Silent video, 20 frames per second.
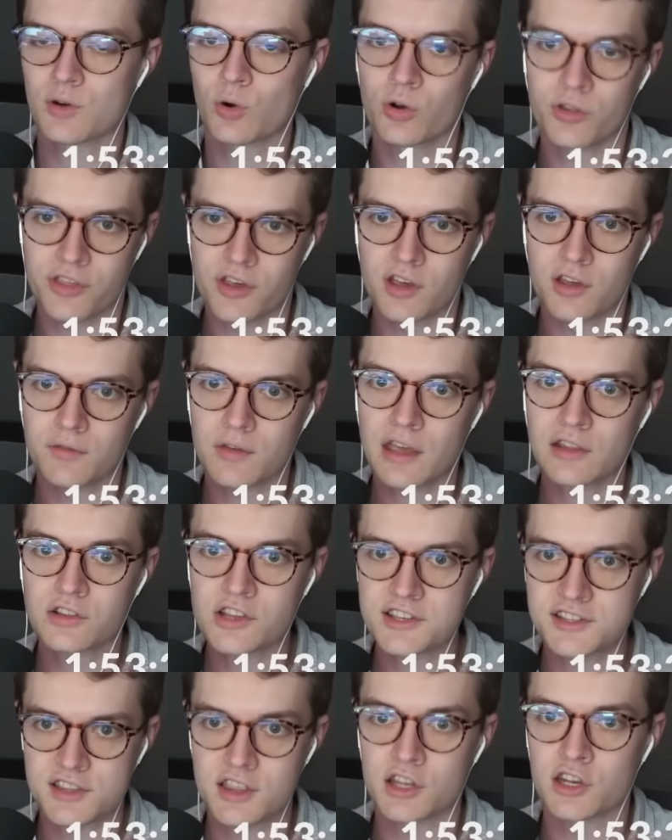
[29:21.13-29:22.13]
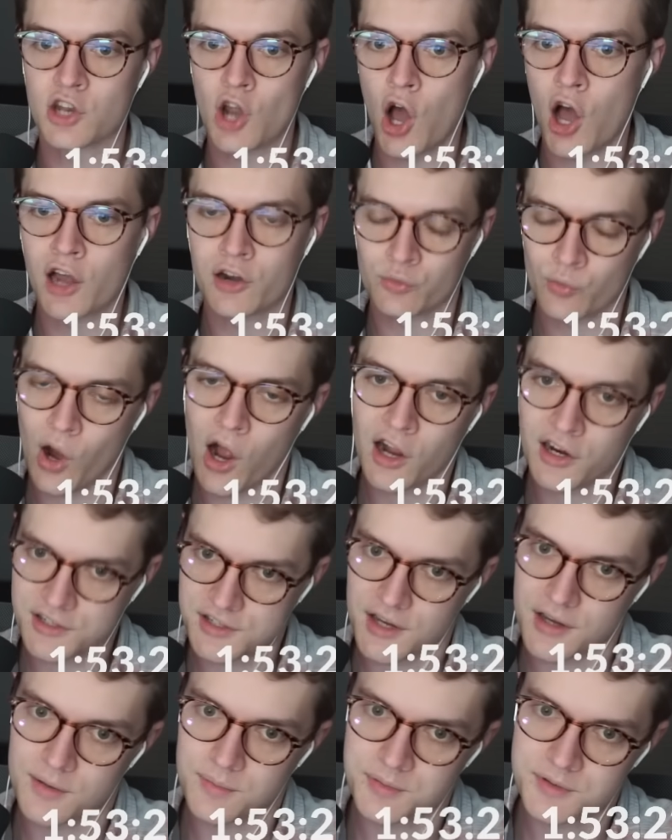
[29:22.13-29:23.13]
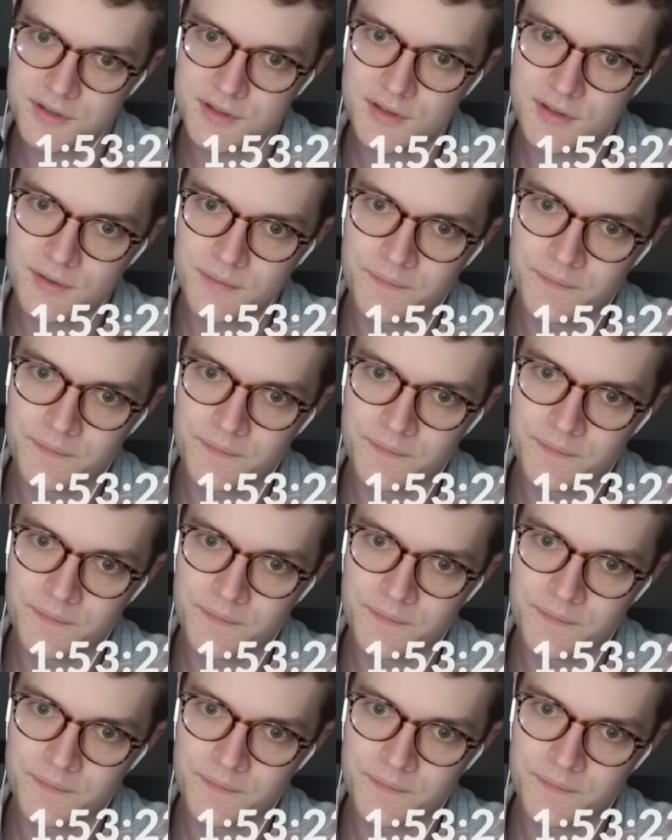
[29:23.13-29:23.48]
or at least the non-rock types.